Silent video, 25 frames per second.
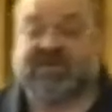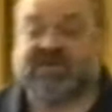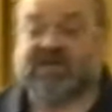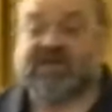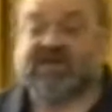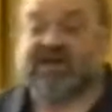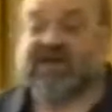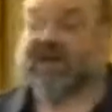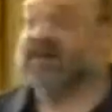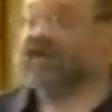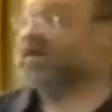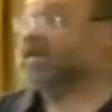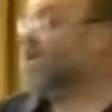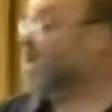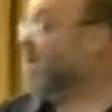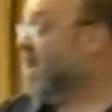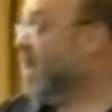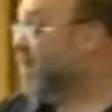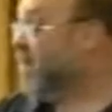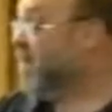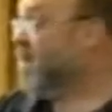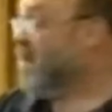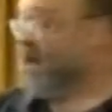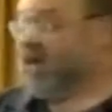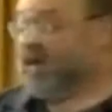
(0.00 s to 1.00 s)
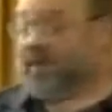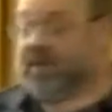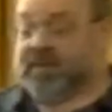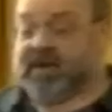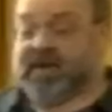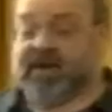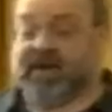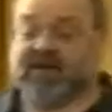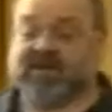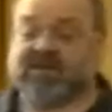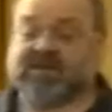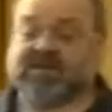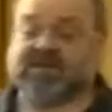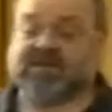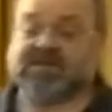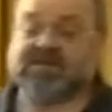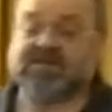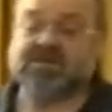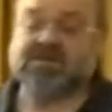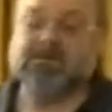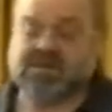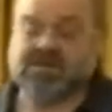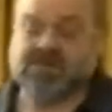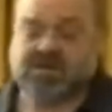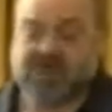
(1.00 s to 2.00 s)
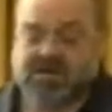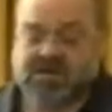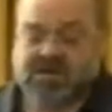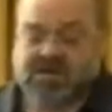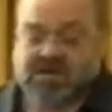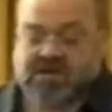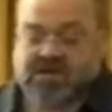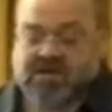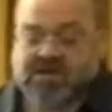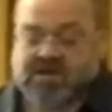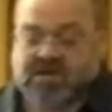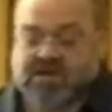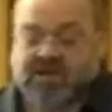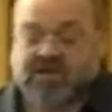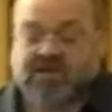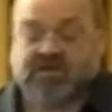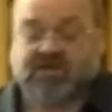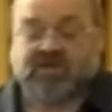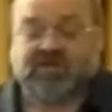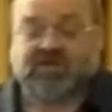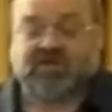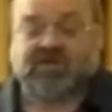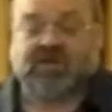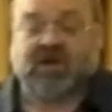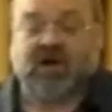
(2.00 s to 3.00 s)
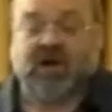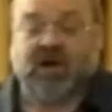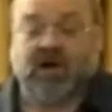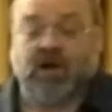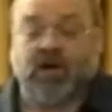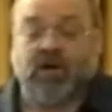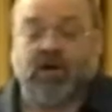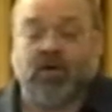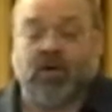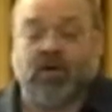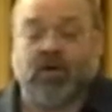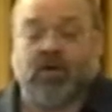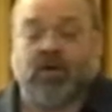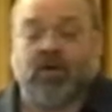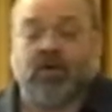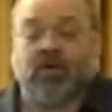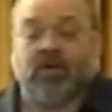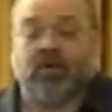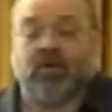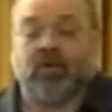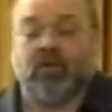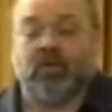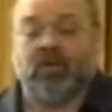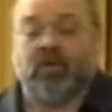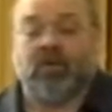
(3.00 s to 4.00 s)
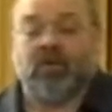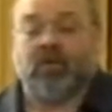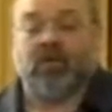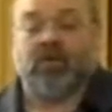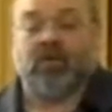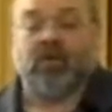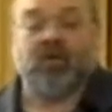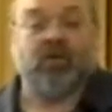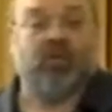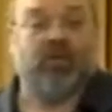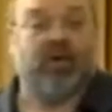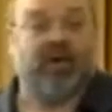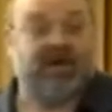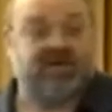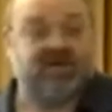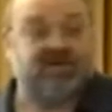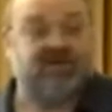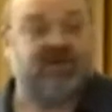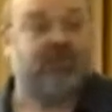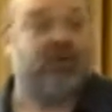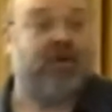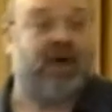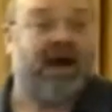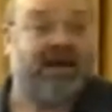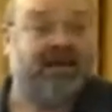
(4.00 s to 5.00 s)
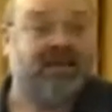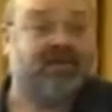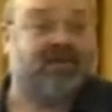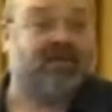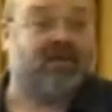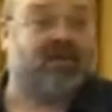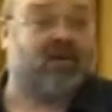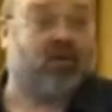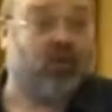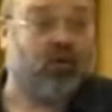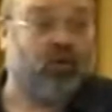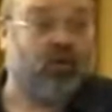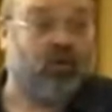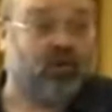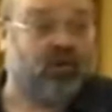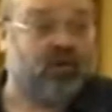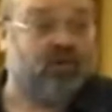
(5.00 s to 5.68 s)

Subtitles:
in another database, so we actually rate the calls